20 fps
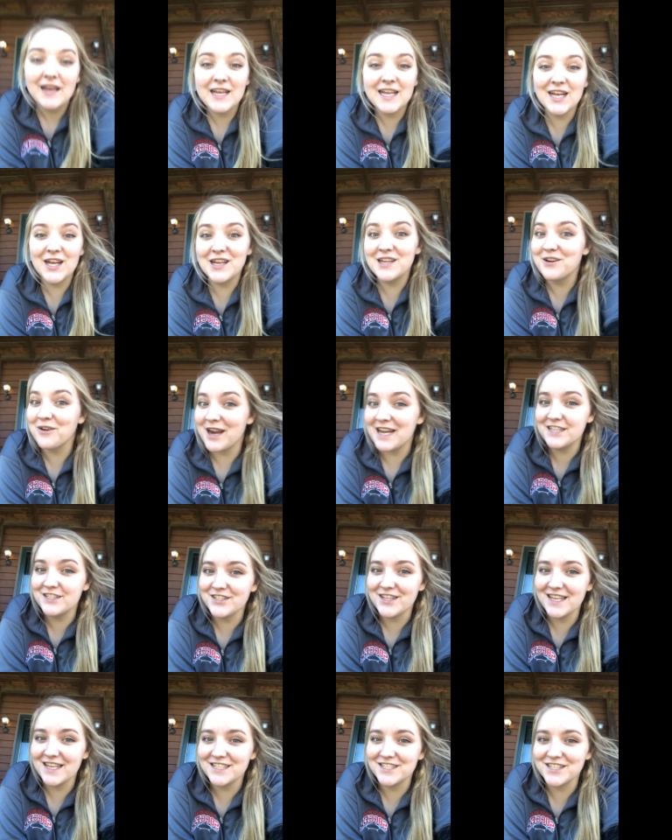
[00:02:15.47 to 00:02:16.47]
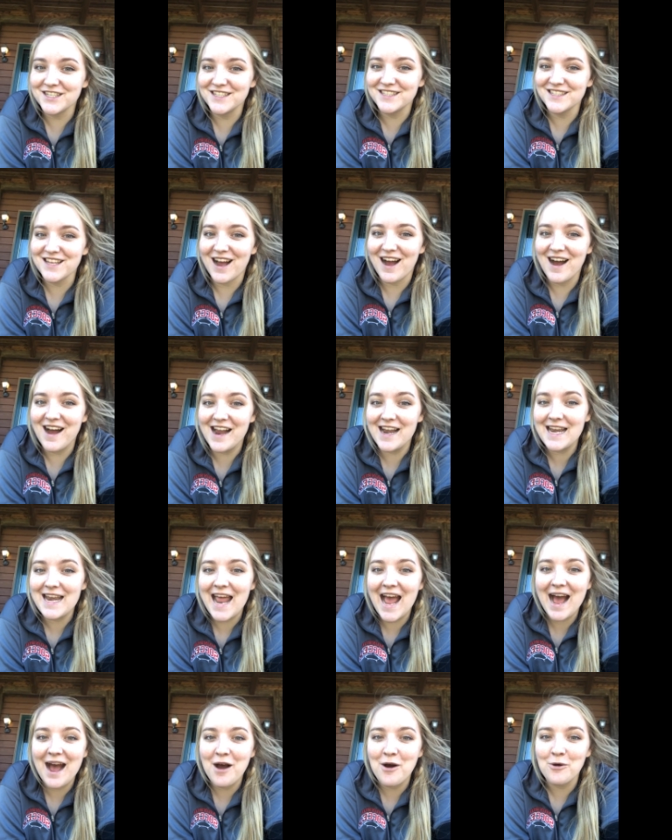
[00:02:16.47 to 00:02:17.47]
Congratulations on
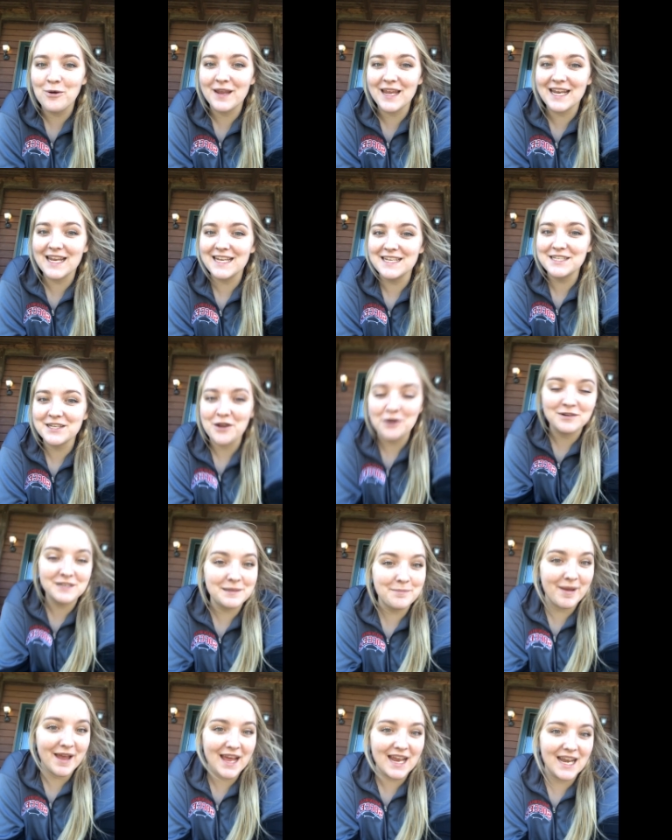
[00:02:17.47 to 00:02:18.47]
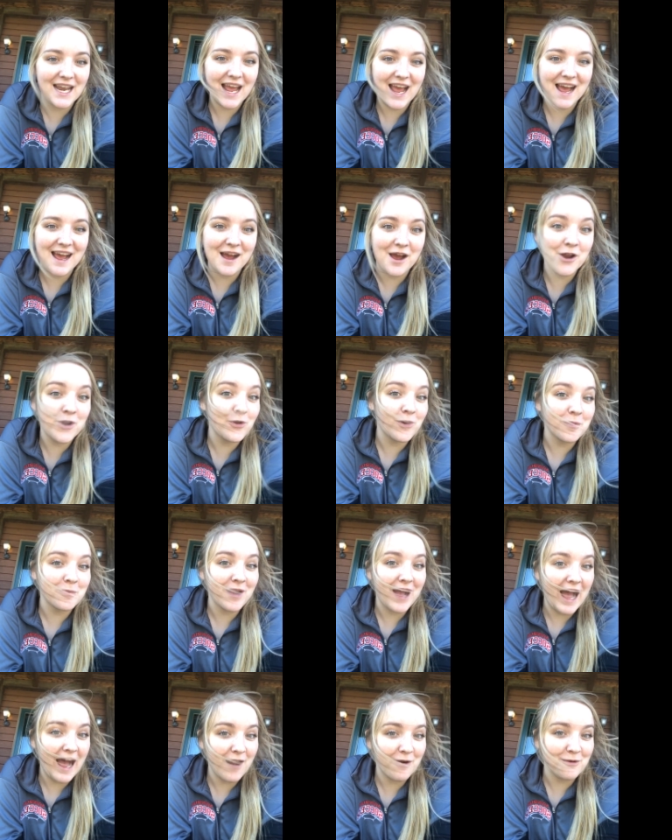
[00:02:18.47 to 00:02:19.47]
now getting to go to bed at a
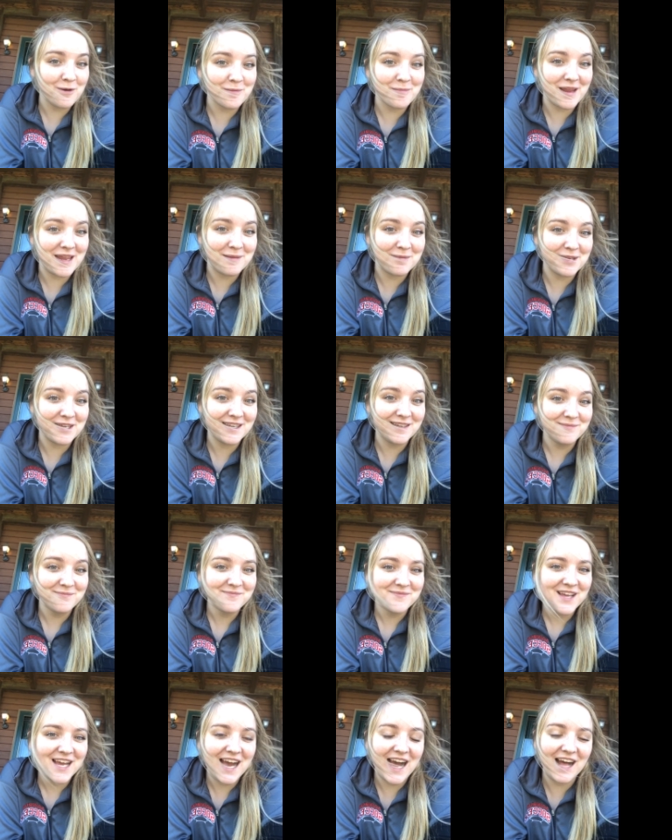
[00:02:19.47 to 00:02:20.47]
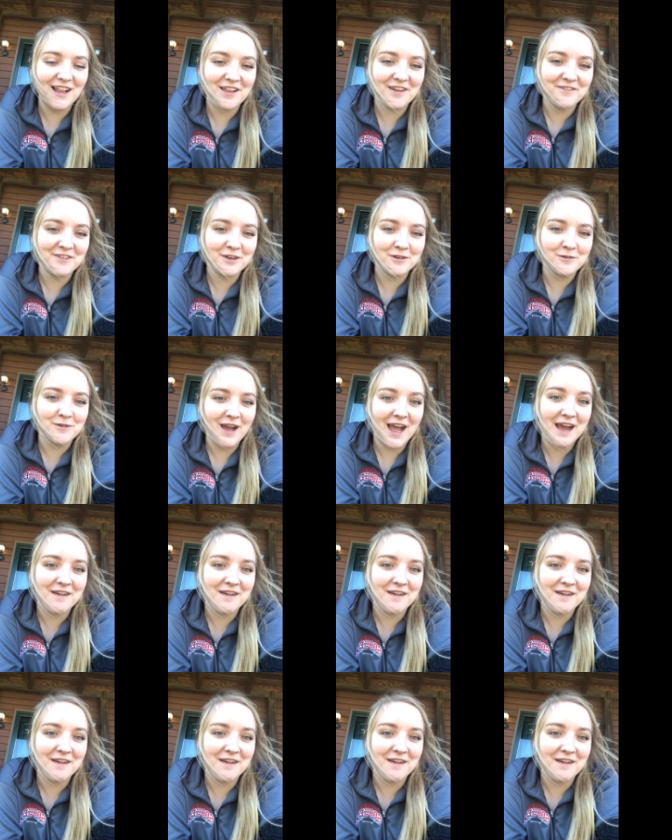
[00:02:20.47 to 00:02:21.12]
normal hour, maybe. I love you.